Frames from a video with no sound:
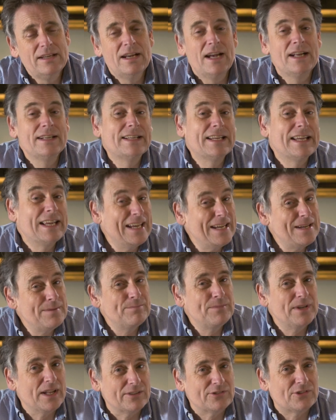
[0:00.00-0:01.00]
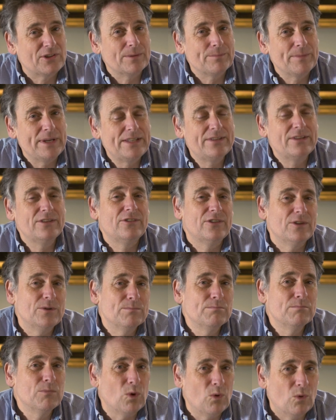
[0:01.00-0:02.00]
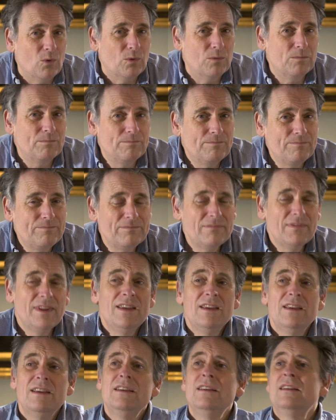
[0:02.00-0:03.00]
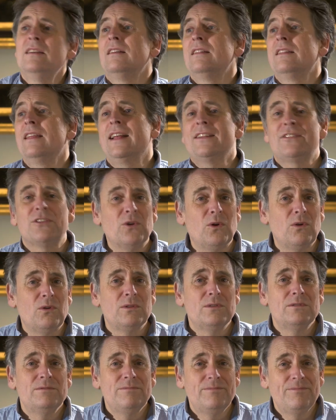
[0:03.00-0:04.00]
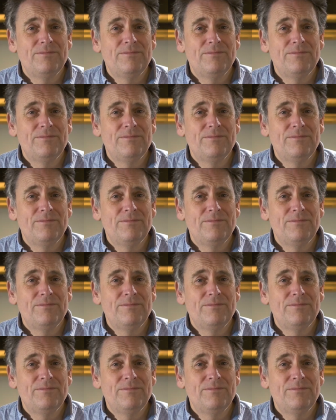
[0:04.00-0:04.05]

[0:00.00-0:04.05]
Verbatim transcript: and keep nudging me to do more. That's all.